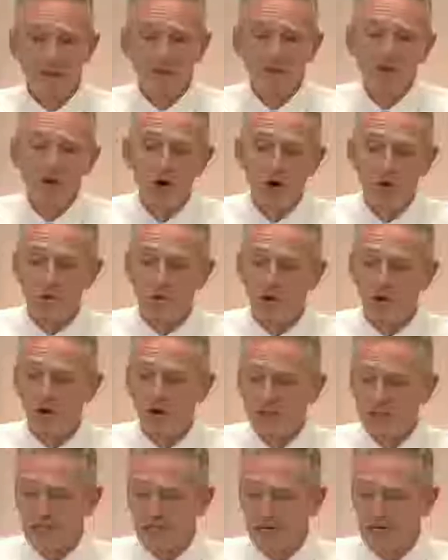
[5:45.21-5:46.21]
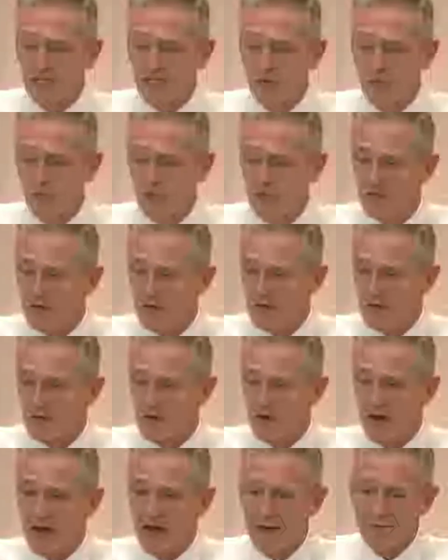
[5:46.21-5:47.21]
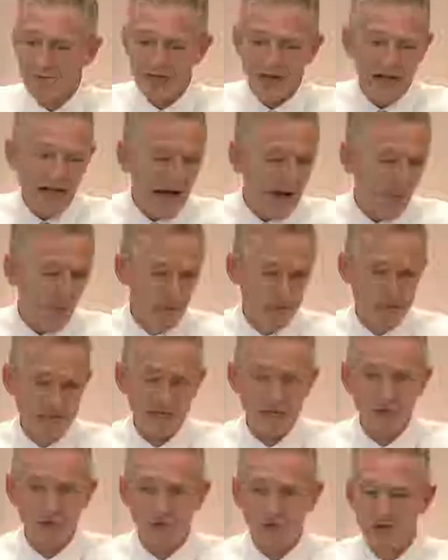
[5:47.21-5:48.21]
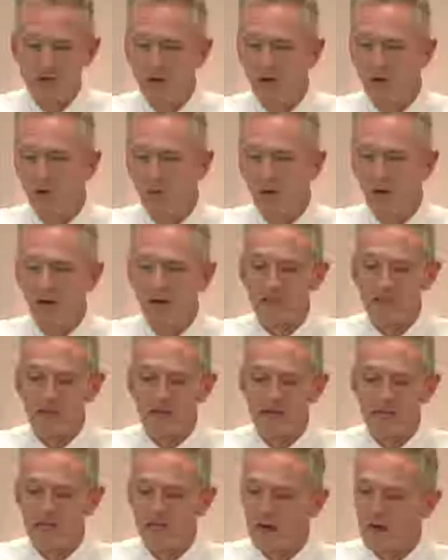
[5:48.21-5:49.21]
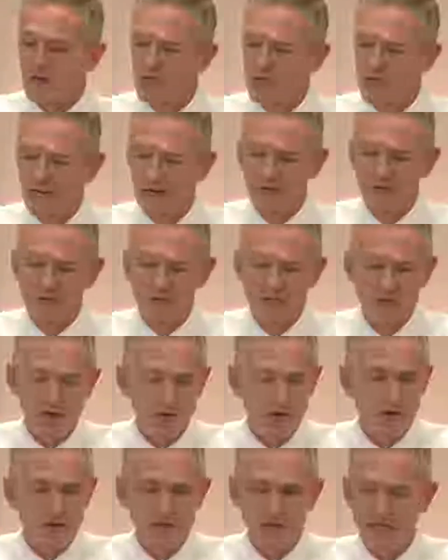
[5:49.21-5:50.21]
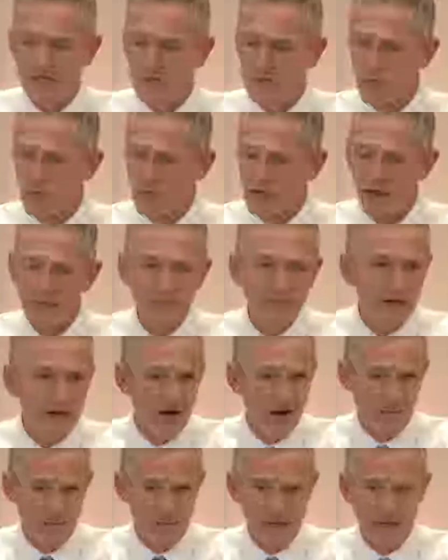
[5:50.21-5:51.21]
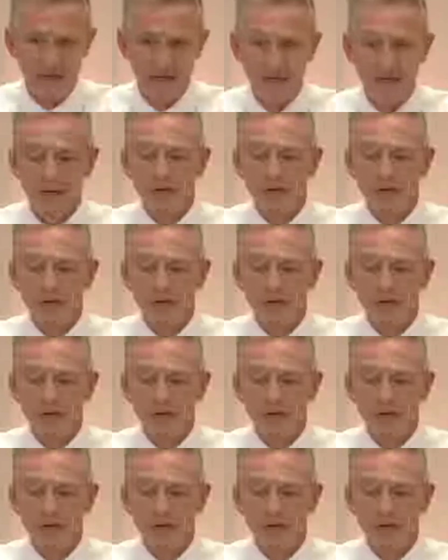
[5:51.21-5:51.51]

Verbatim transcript: Your Word says that with your stripes I was healed. Your Word says no sickness, no disease will come near me.